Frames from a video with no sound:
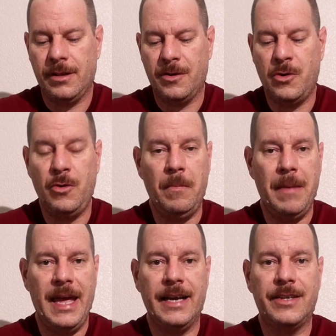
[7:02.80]
who
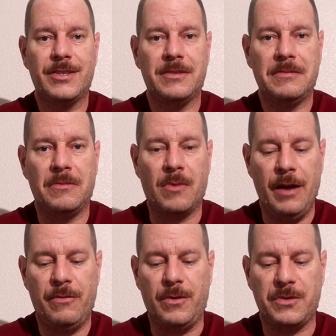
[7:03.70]
makes
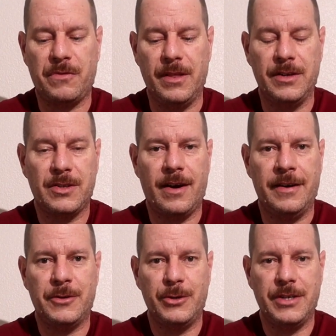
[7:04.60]
rifles for this
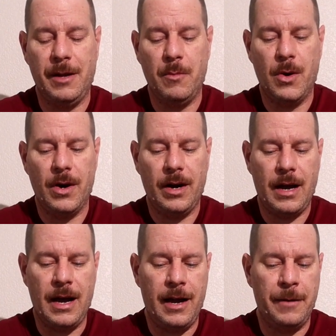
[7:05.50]
cartridge anymore.
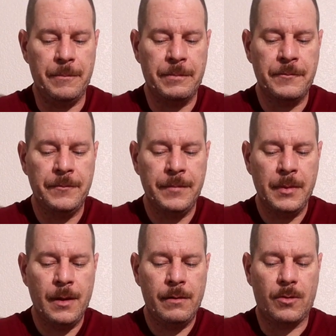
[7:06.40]

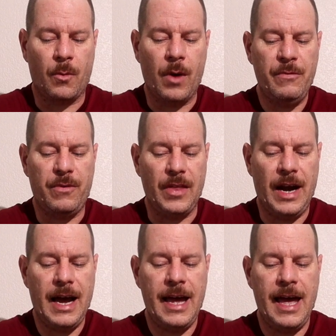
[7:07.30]
The rifle that
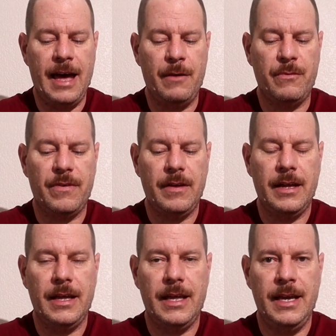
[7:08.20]
I have
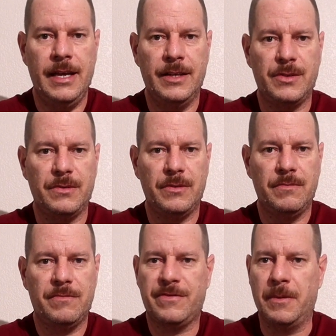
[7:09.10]
is
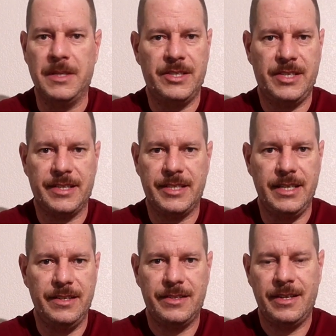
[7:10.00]
from the
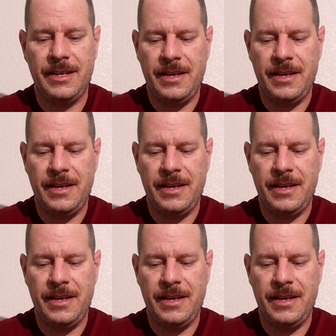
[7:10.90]
60s.